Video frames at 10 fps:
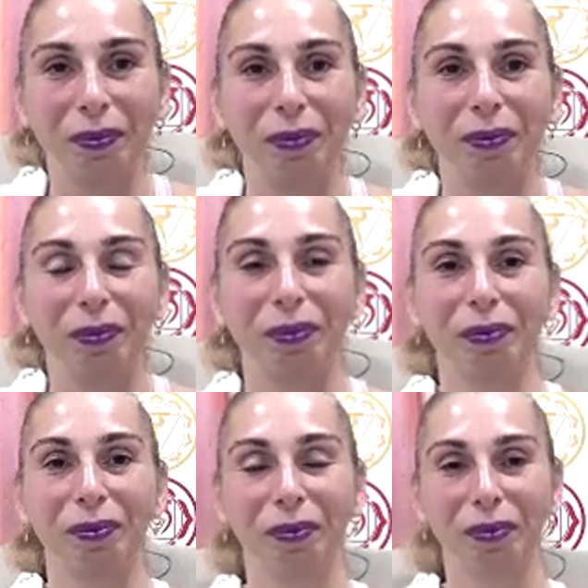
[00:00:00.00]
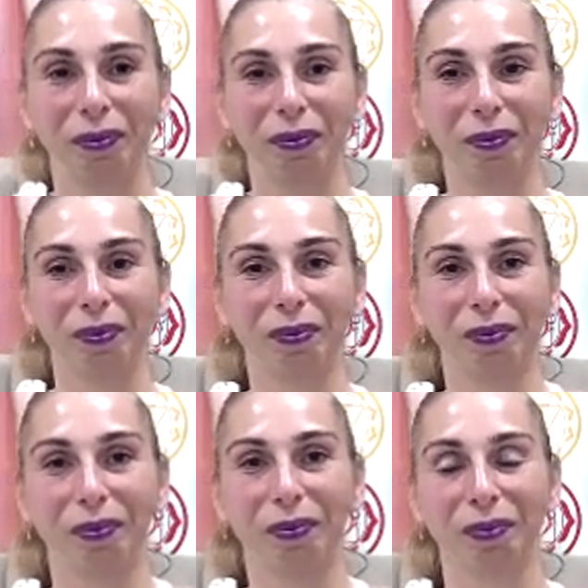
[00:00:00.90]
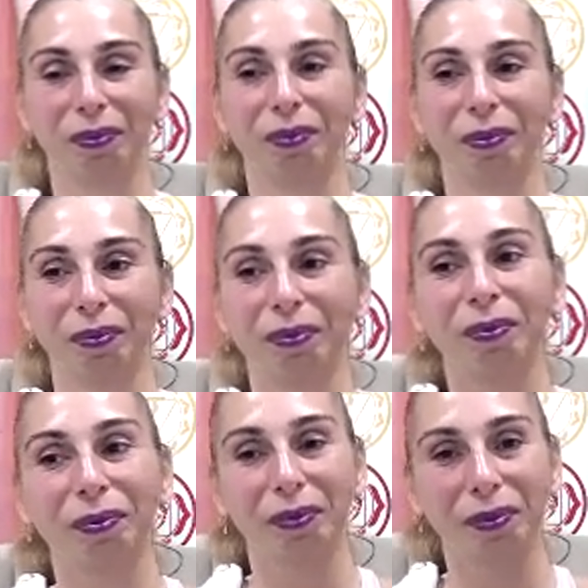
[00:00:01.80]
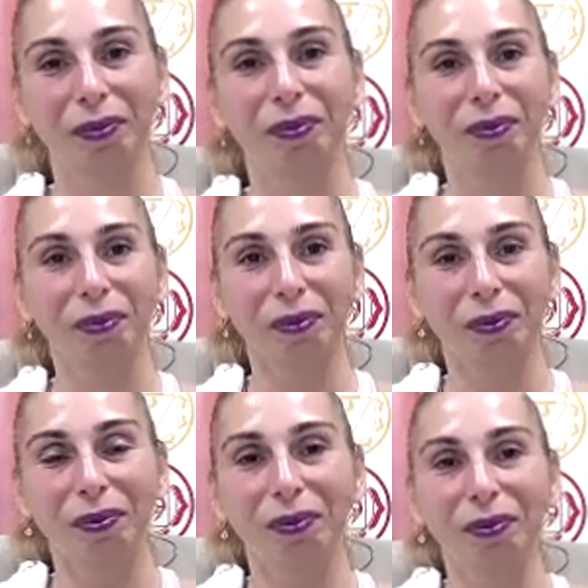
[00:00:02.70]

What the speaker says: [no speech]